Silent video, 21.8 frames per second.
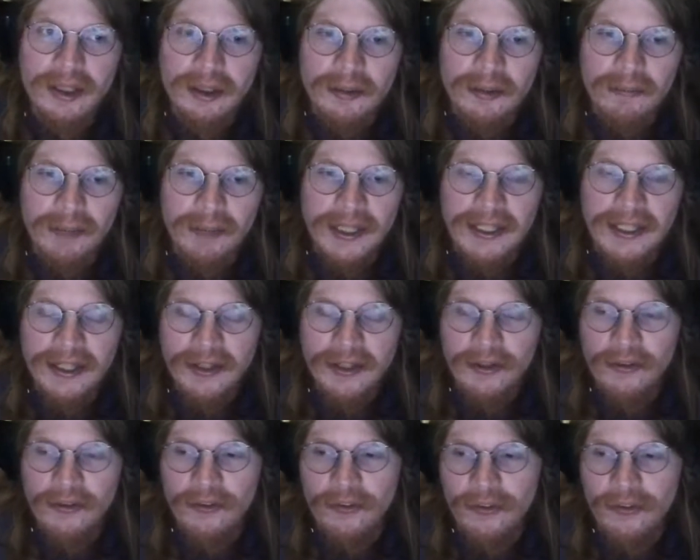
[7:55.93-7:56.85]

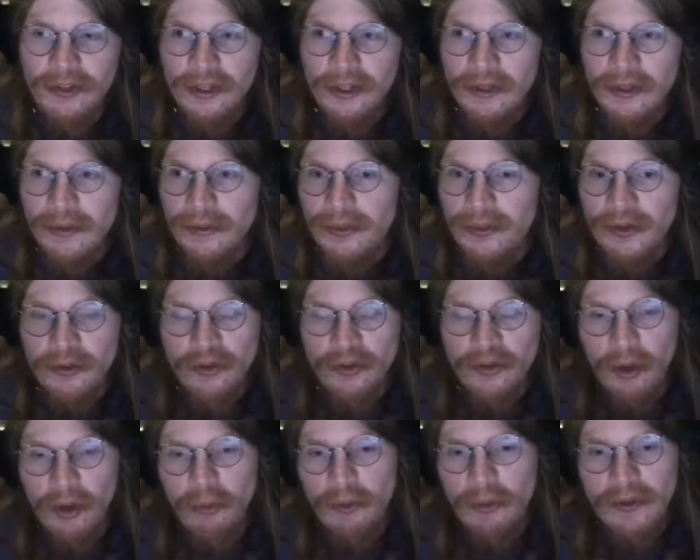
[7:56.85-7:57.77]
Because there's
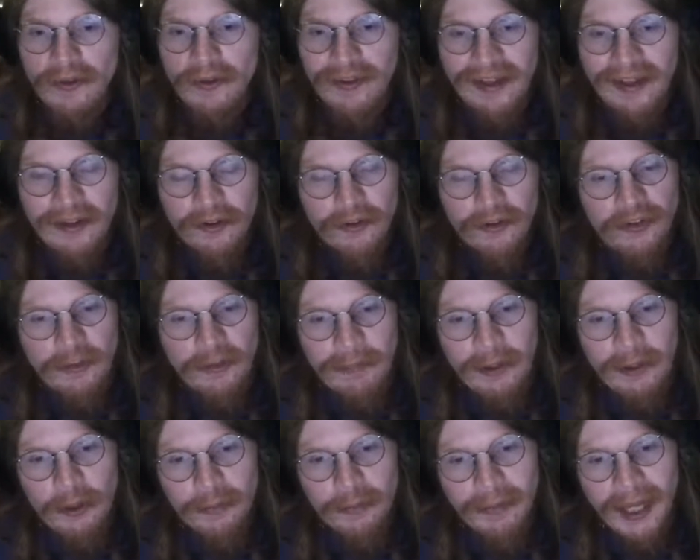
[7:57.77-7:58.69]
always layers to
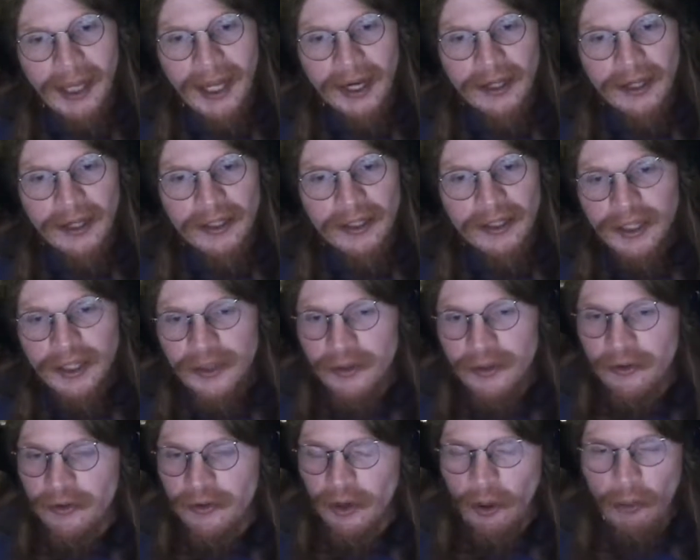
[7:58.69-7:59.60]
peel back.
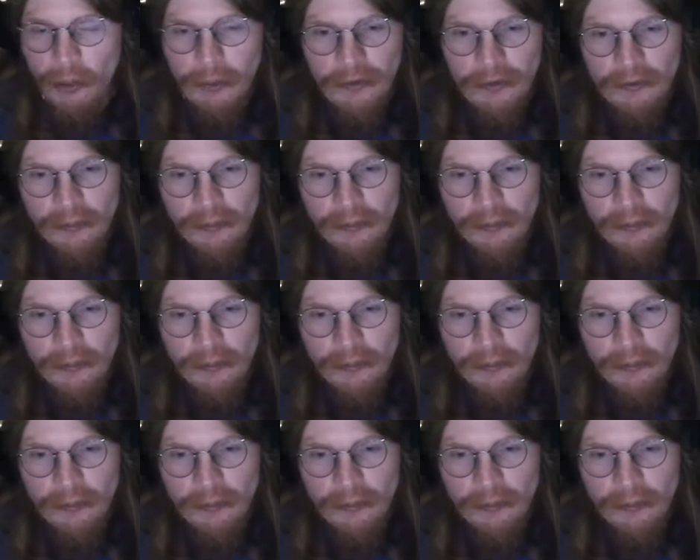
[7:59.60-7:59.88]
There's always